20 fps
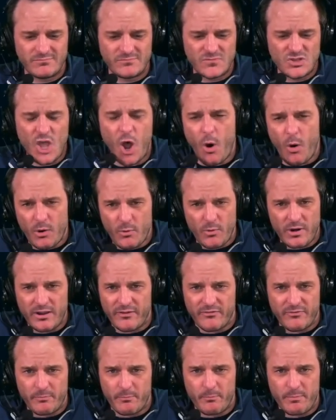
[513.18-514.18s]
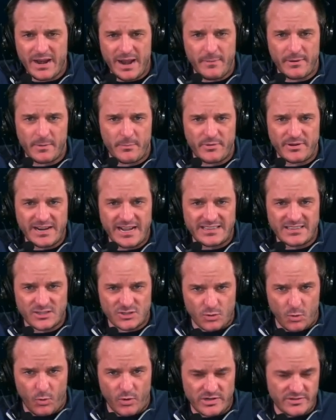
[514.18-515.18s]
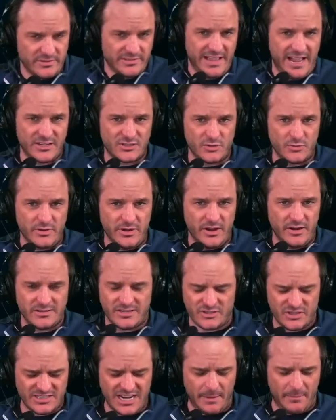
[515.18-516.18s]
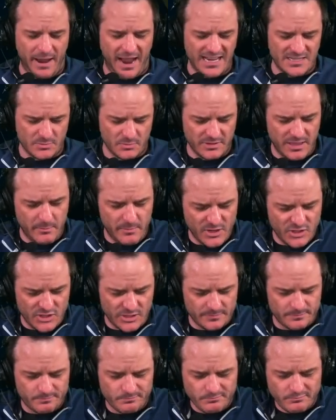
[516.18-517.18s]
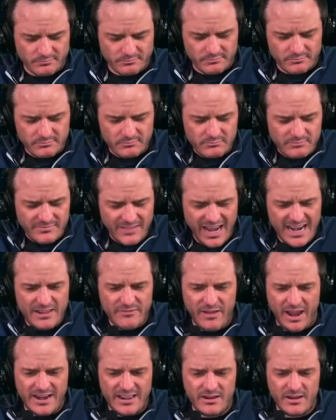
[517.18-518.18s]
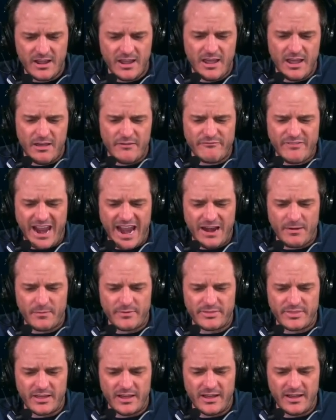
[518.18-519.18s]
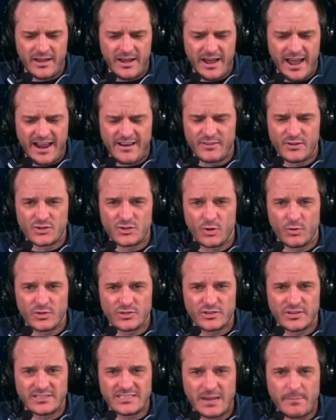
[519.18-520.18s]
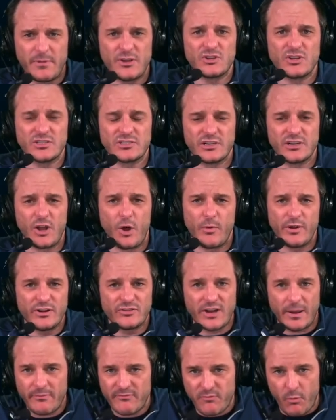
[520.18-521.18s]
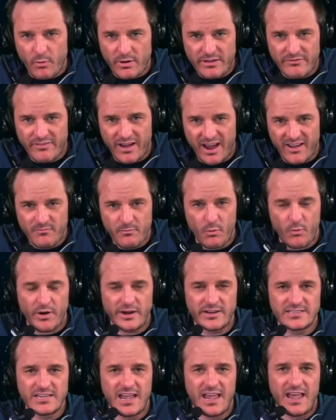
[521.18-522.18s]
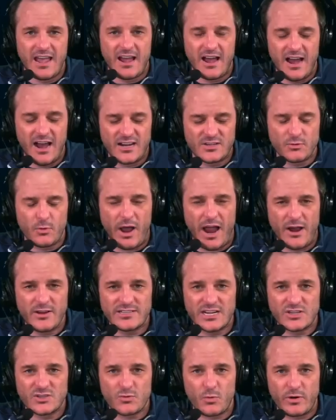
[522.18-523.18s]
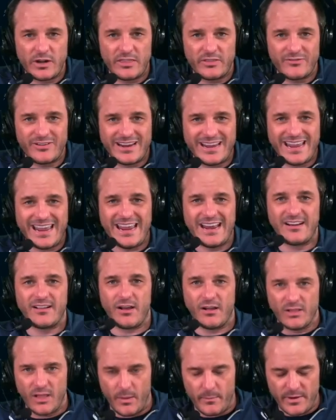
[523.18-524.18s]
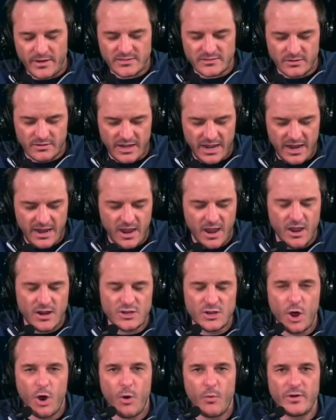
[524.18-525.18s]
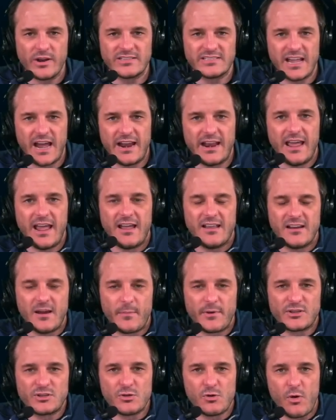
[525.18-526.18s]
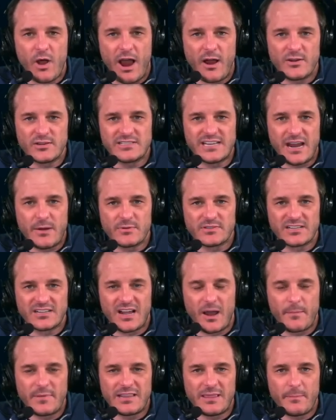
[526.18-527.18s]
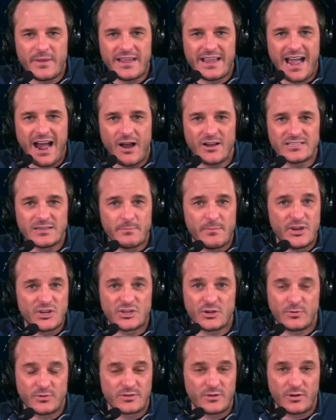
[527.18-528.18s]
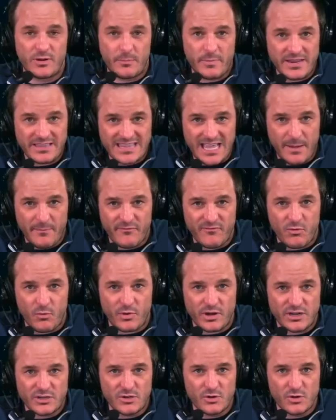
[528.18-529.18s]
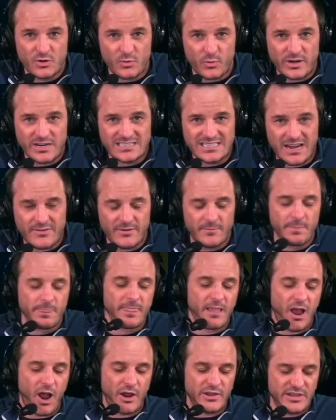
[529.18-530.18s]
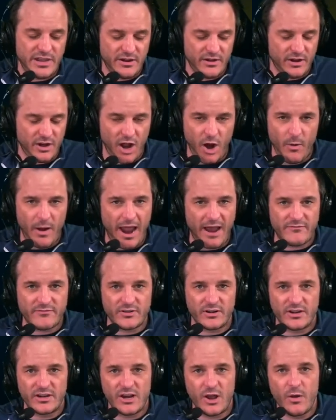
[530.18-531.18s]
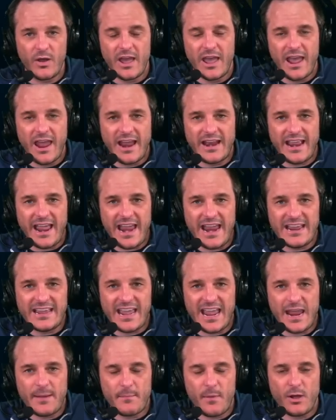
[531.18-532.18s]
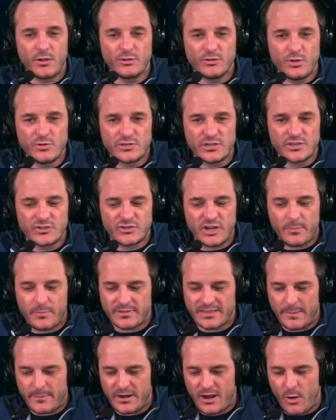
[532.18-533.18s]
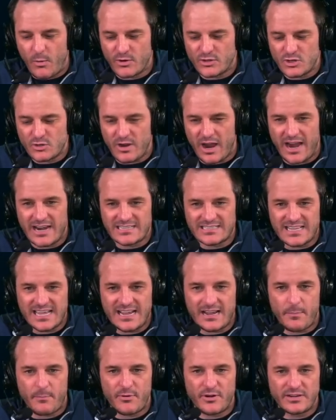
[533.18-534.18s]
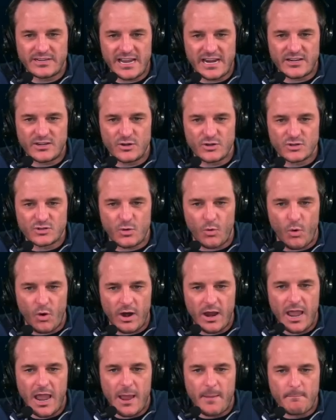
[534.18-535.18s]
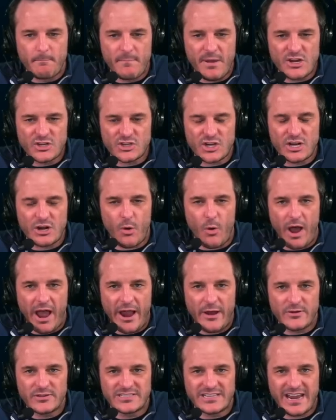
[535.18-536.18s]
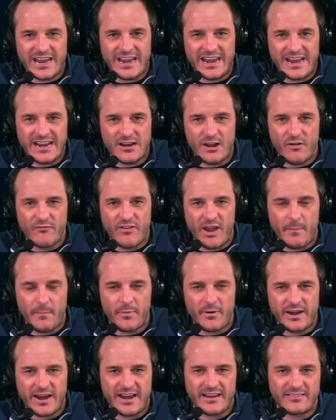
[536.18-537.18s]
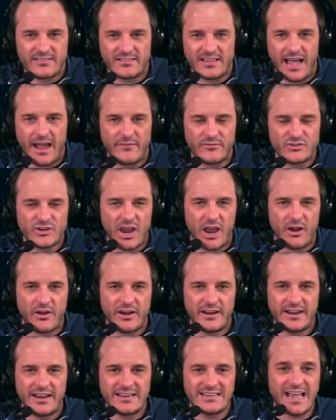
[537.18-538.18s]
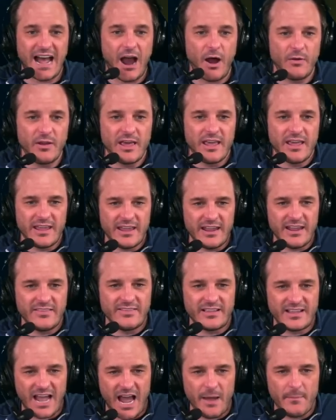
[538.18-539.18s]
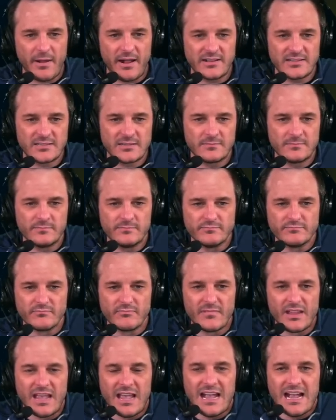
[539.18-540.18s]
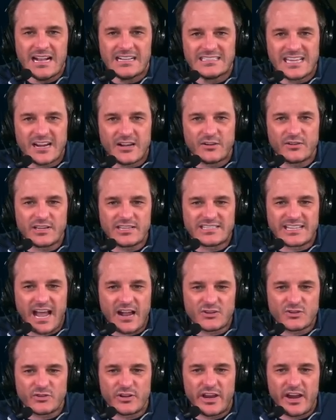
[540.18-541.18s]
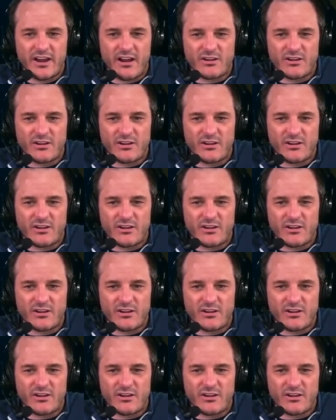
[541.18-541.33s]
No one would have been able to predict the scores the last 2 years. It's just not possible that Michigan, any fan with a head on the shoulders could have said Michigan's going to go in and drop 45 points to Ohio State's 23 in Columbus, okay? No one would have said number two Ohio State was going to come into the Big House and Michigan was going to beat them 42-27 a year ago after, an eight-game losing streak. But let me know what you guys think. Predict your score, Michigan-Ohio State in November. Hit in the live chat or hit it down in the comments. Take a look at the schedule here.